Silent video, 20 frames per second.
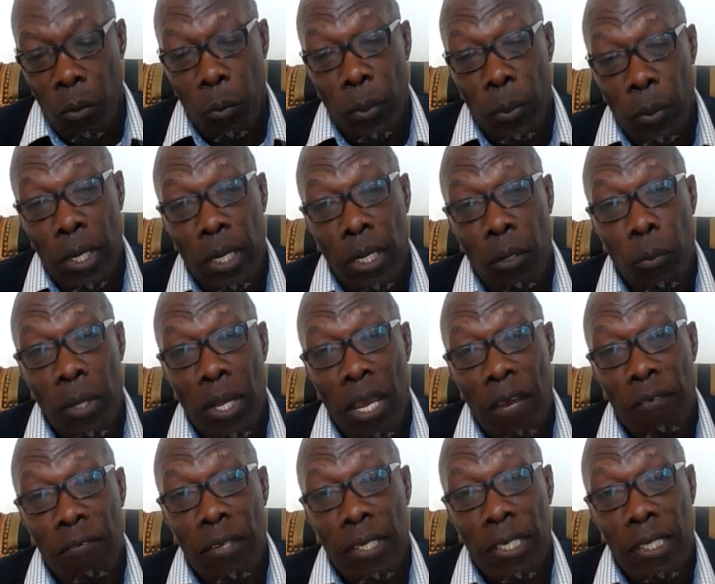we
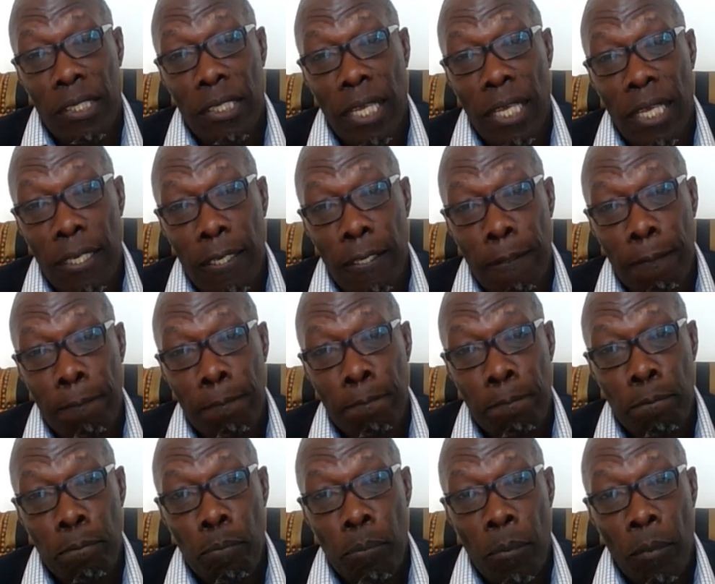have an agenda
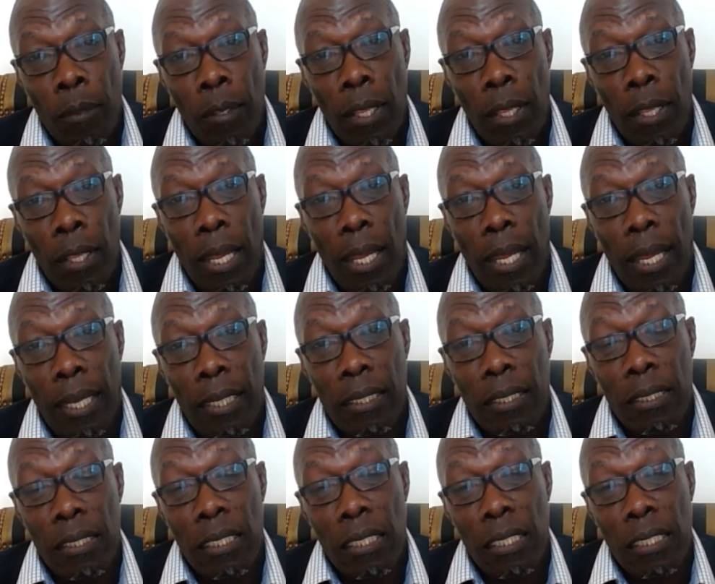
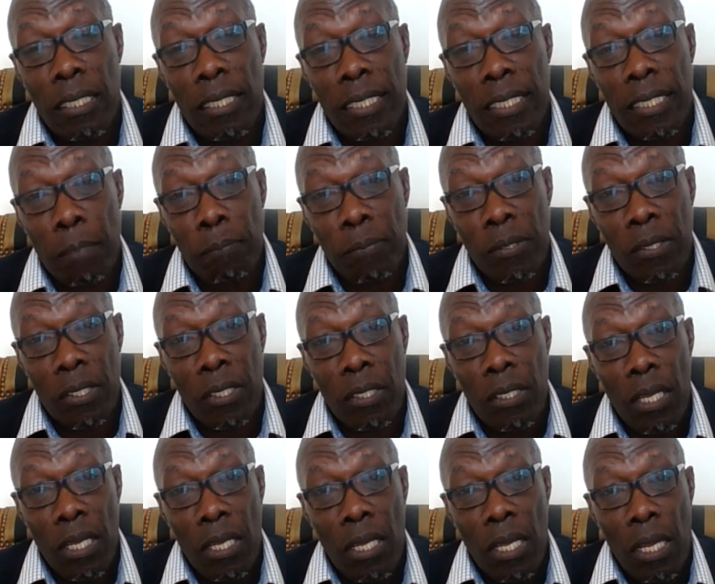and there are
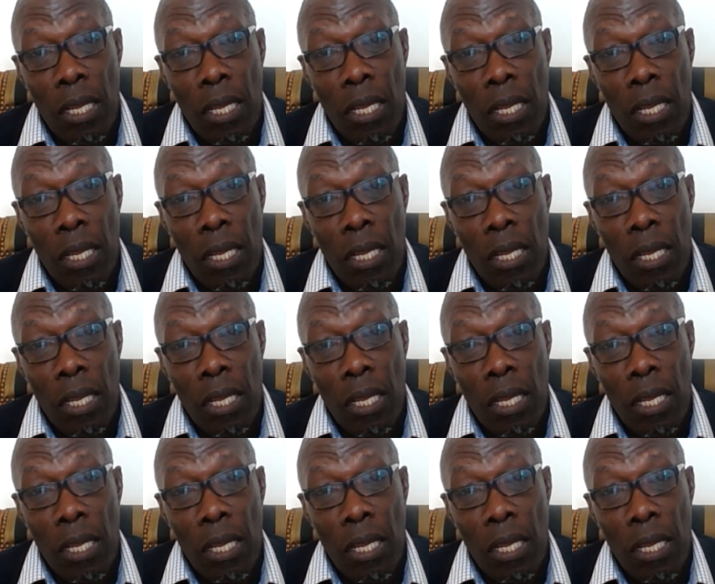steps